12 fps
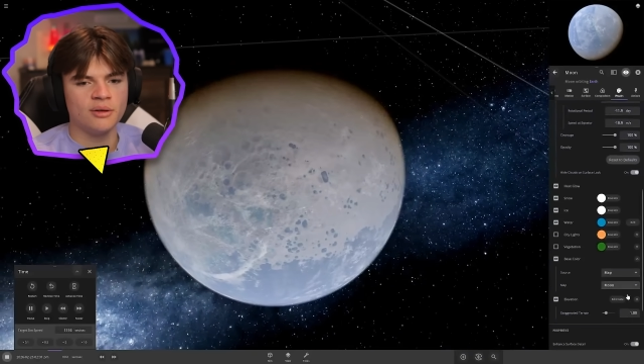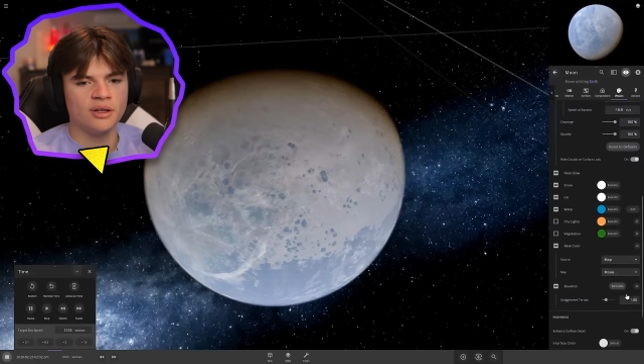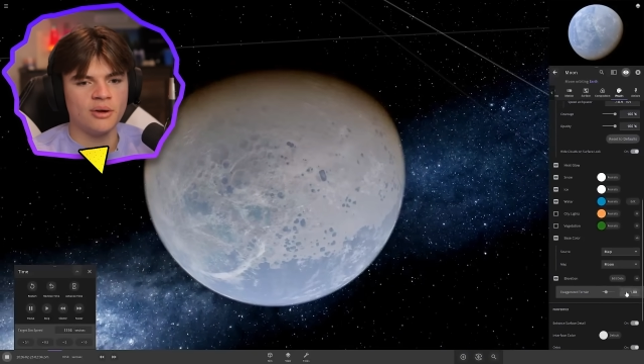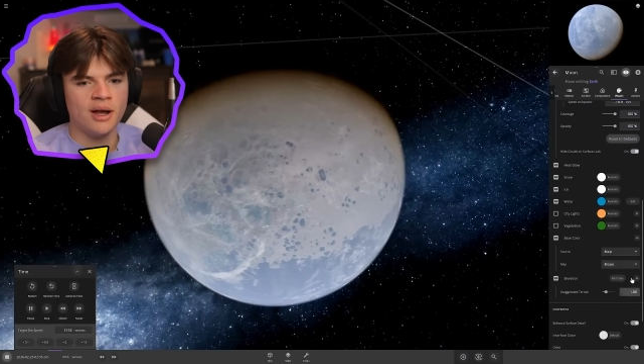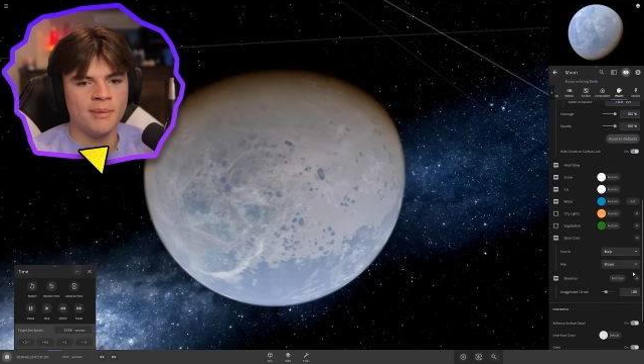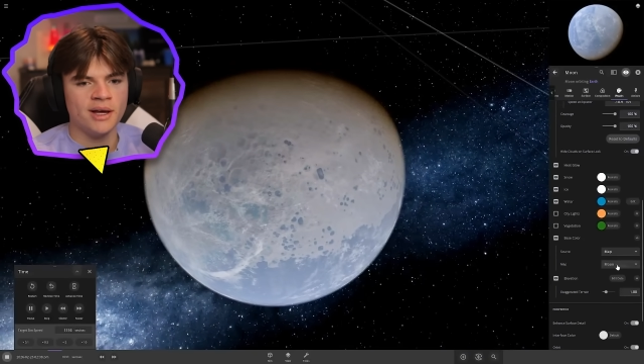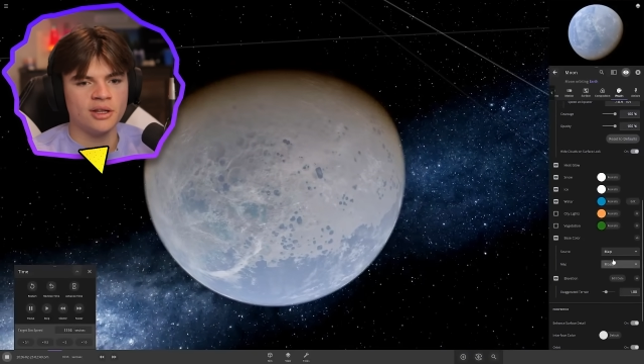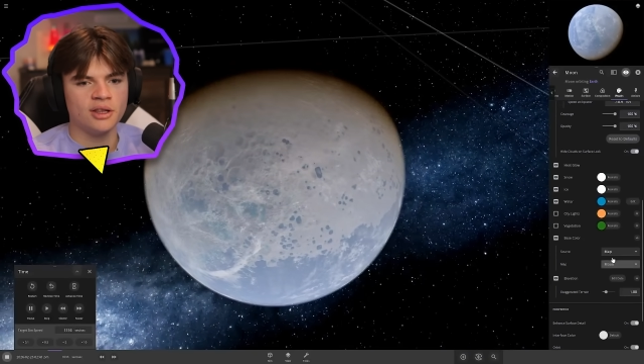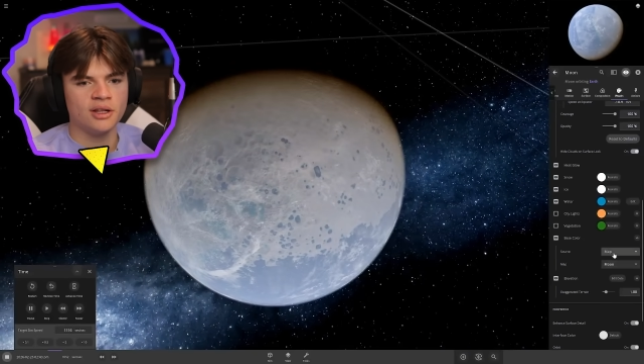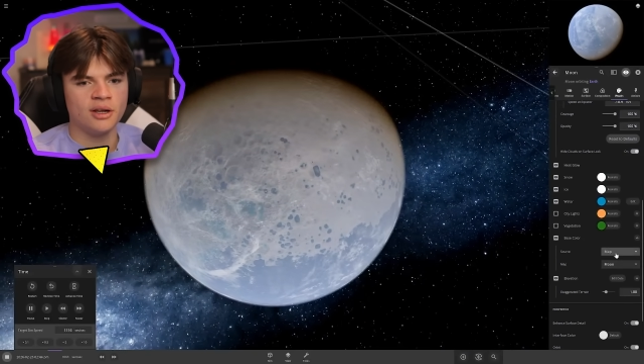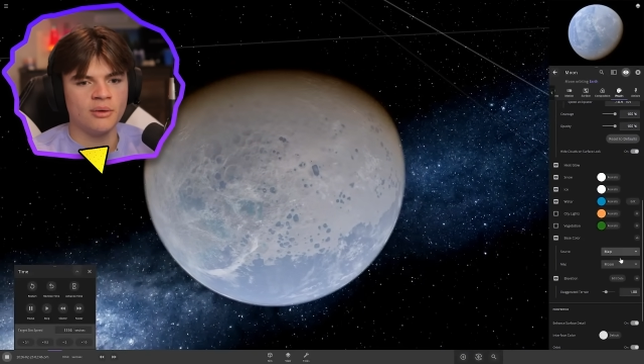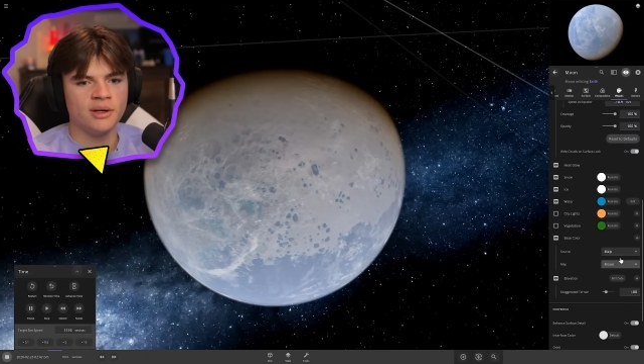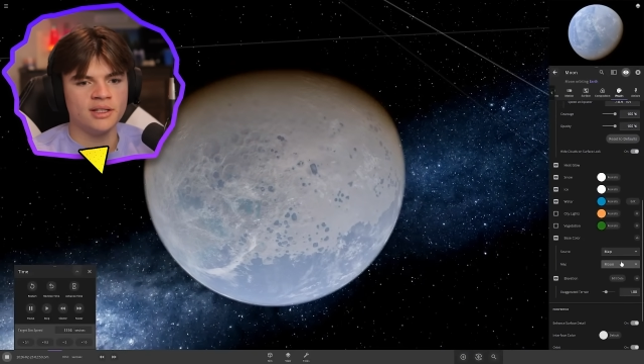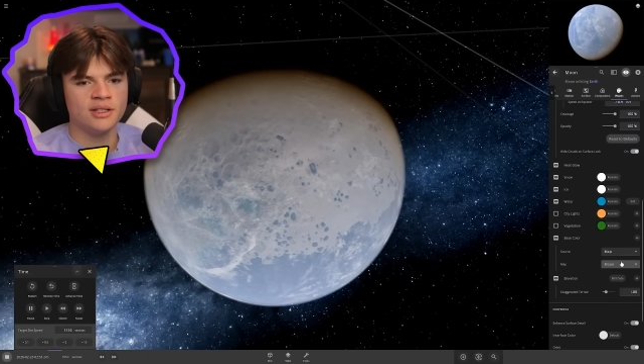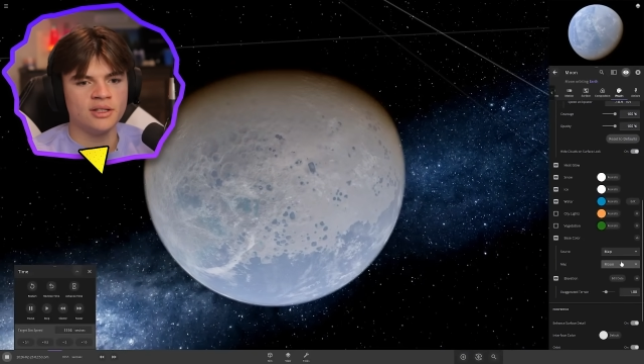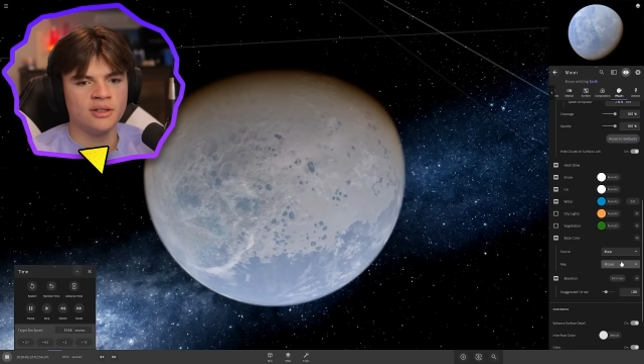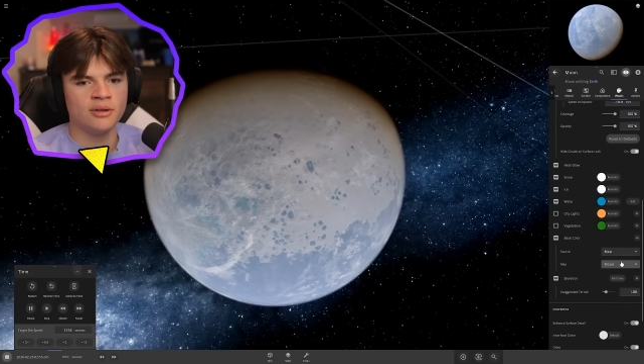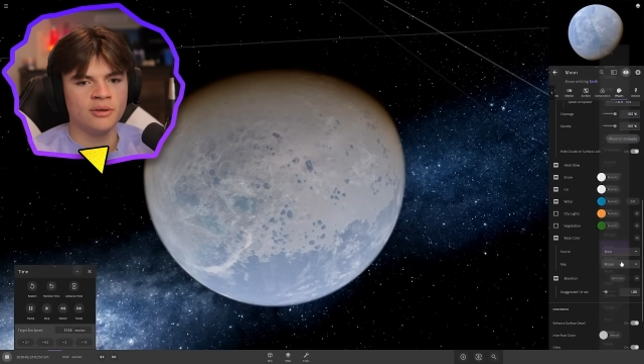So I'm actually going
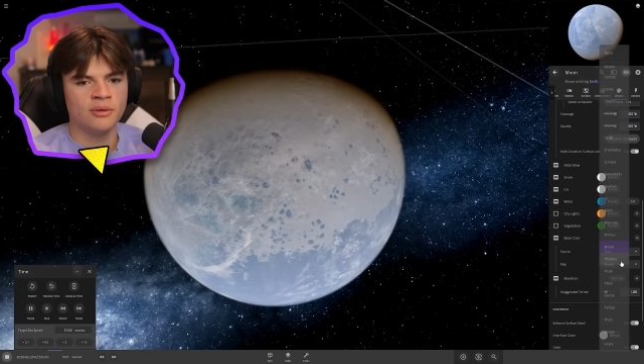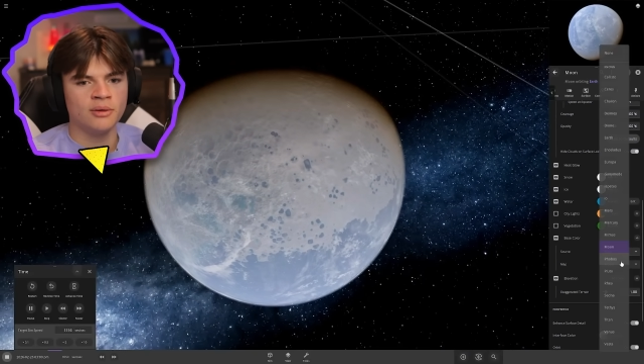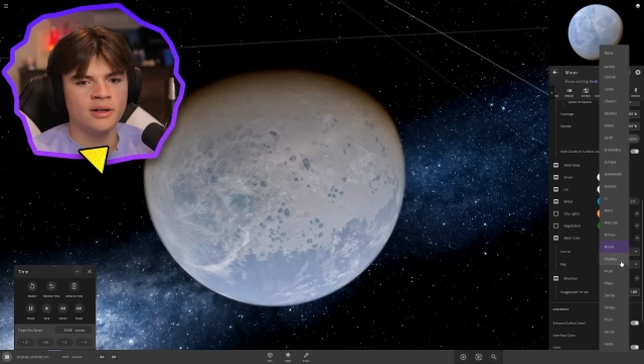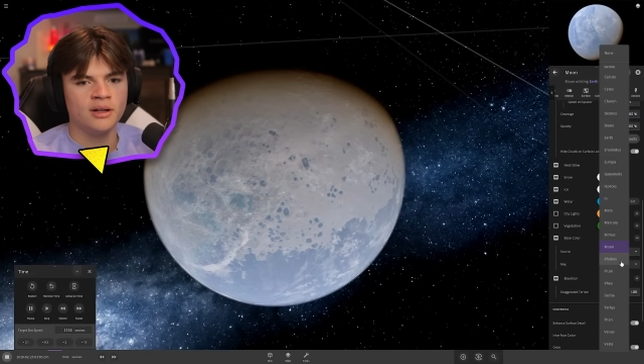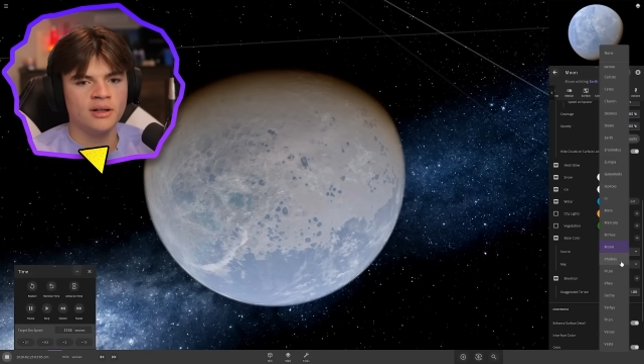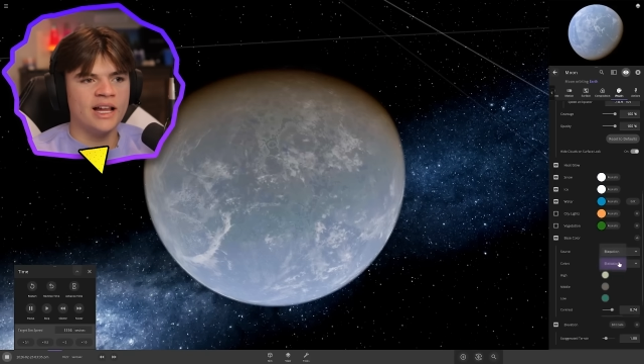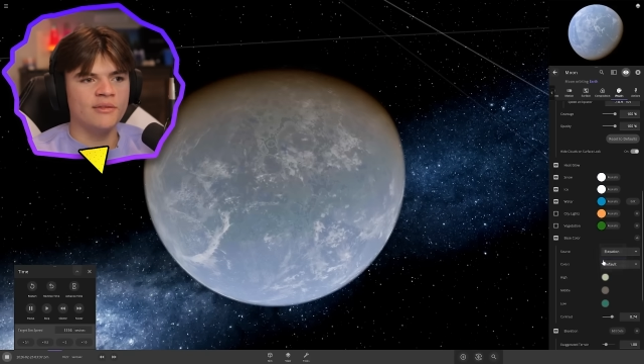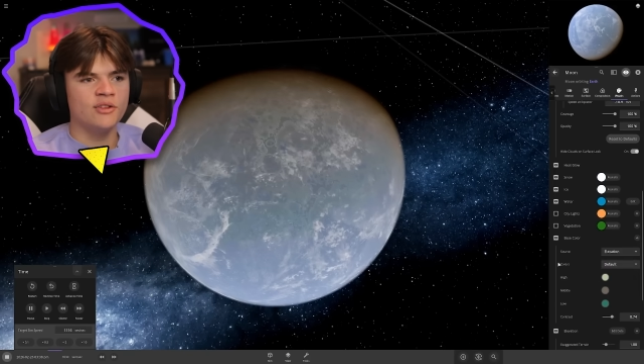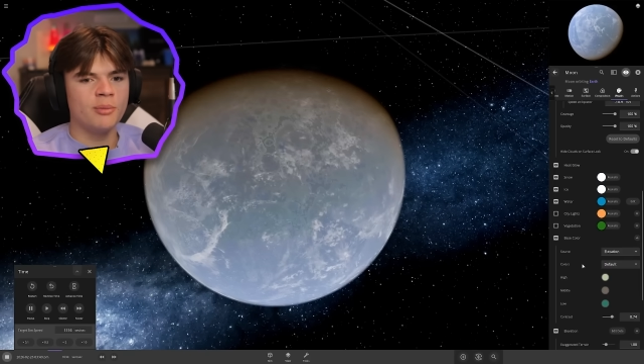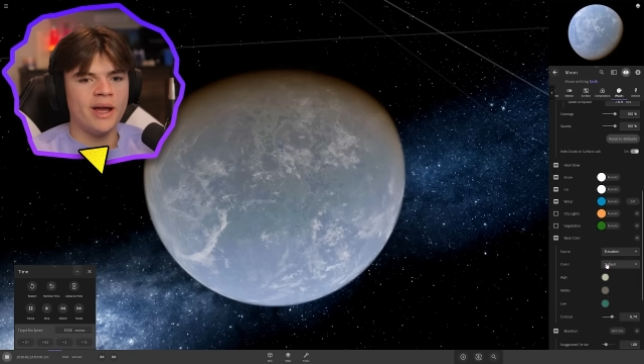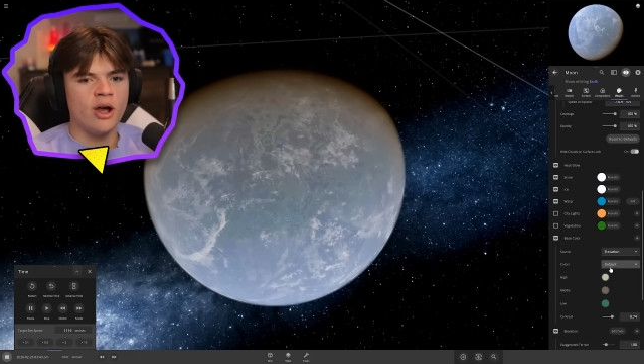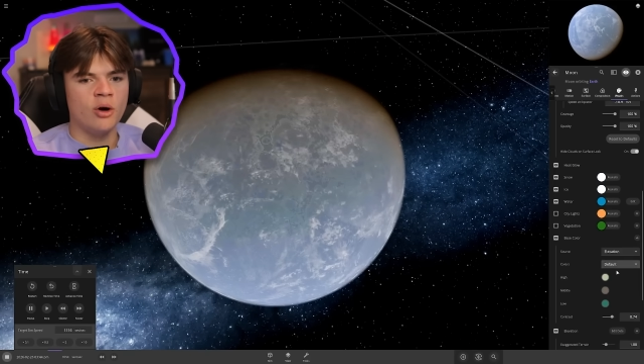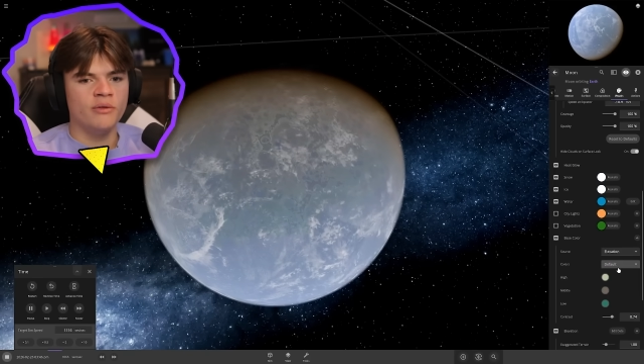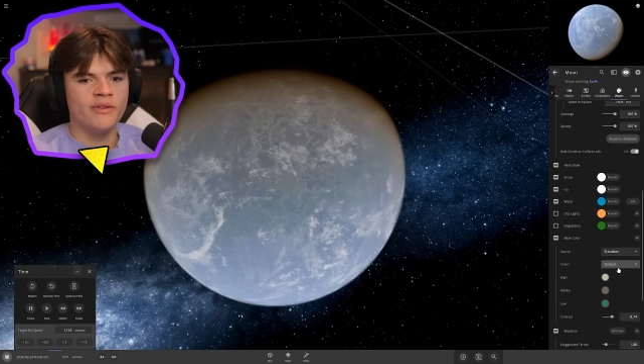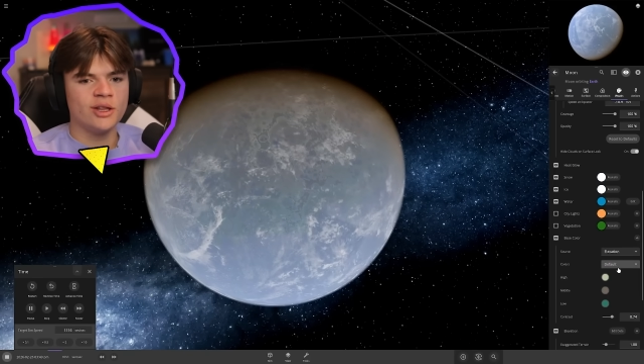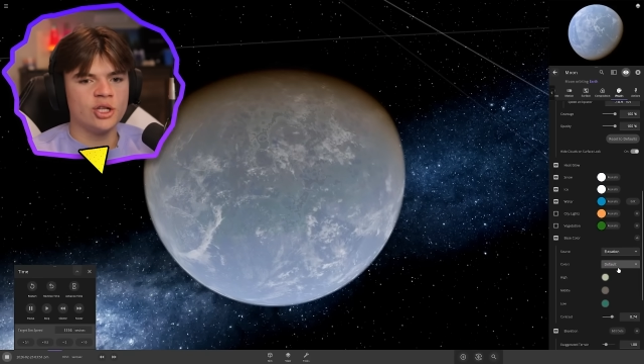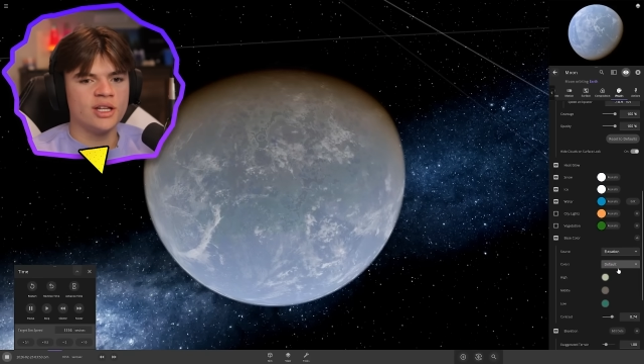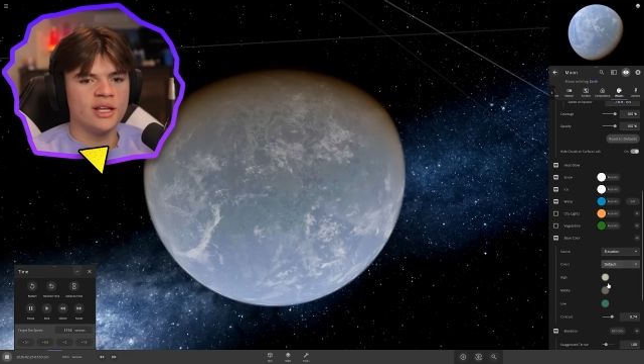to kind of do my own
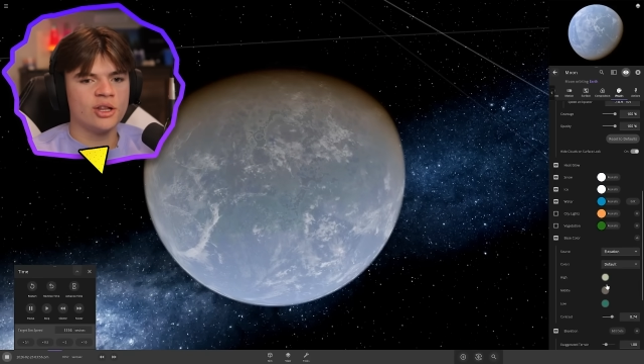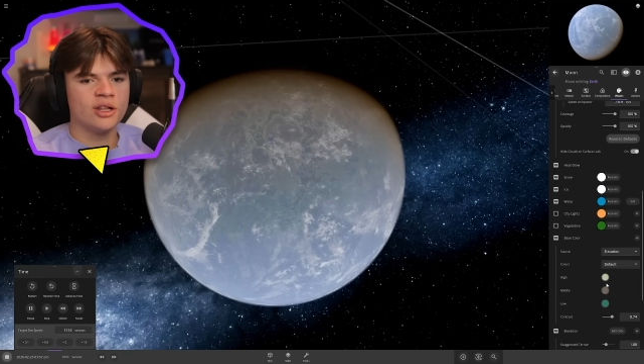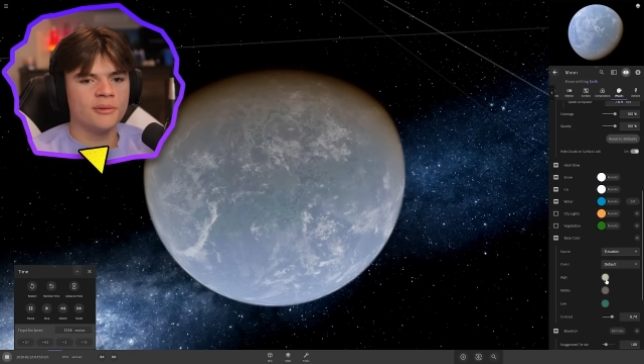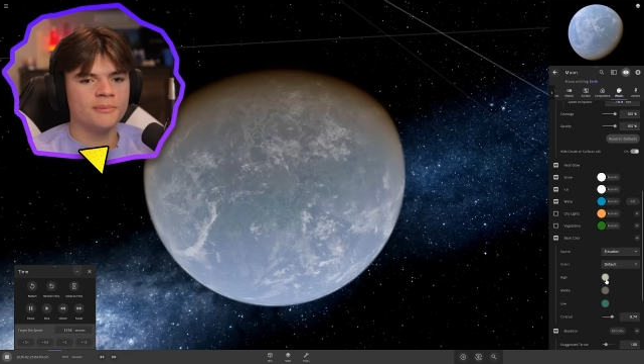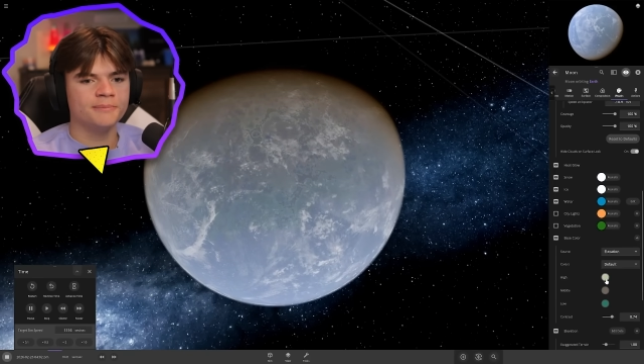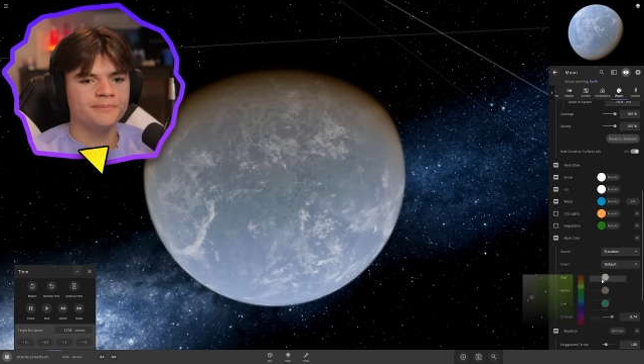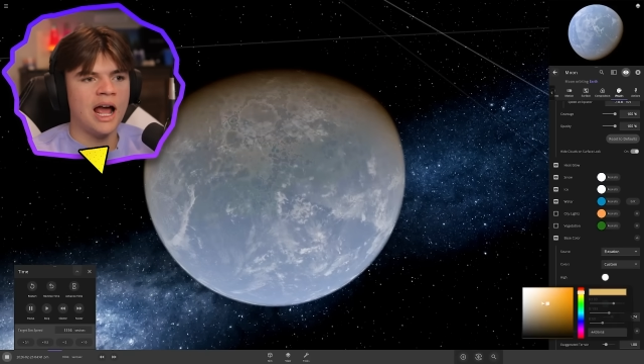vegetation.